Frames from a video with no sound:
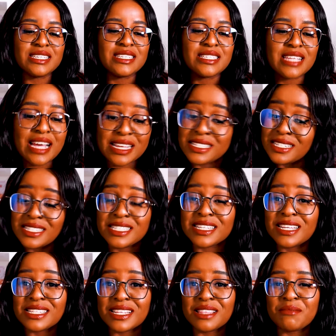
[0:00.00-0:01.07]
is, as it
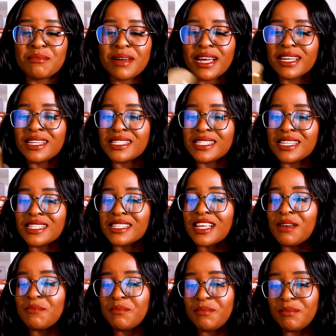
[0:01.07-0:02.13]
says at the back, it says
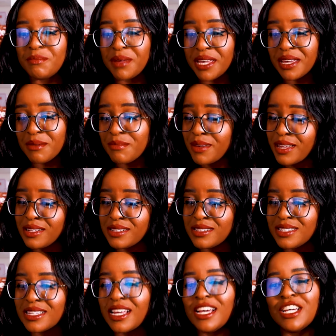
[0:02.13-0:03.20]
pink
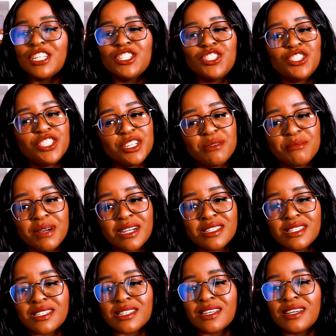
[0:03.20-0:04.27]
petals, sheer
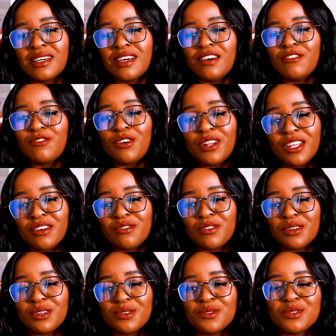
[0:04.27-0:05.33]
musk, falling
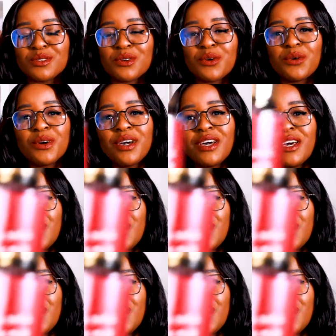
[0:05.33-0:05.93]
for you. So